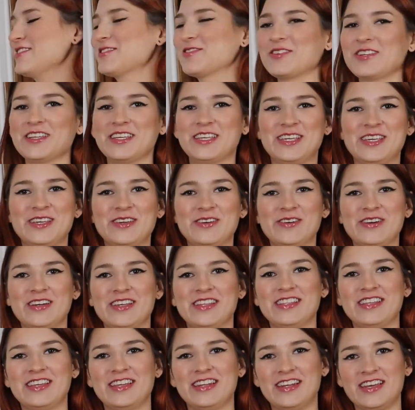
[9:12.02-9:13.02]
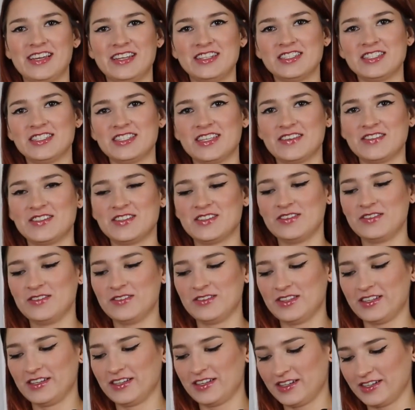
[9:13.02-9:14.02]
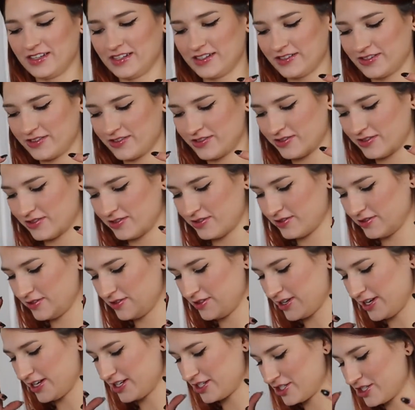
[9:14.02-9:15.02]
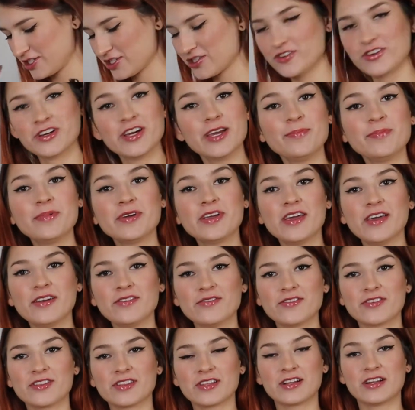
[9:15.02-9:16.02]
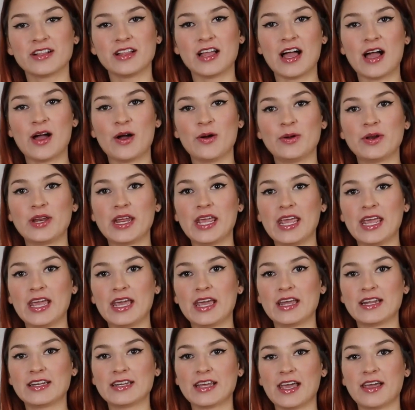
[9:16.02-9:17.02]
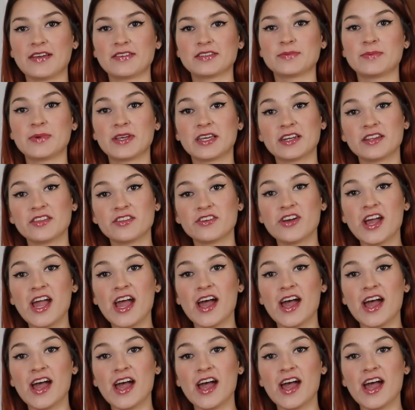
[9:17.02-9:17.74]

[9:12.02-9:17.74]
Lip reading: it's really cute, and then I just had to do the crushed crepe again for the cloud, and I have to make another